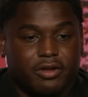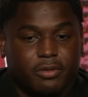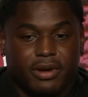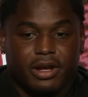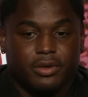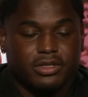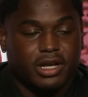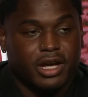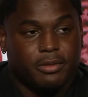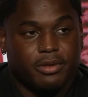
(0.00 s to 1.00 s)
Everybody was
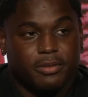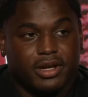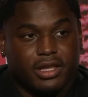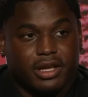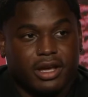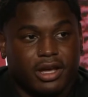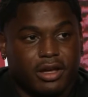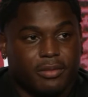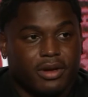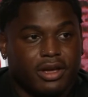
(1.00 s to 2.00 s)
hype about the
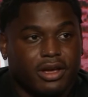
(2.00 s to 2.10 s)
game.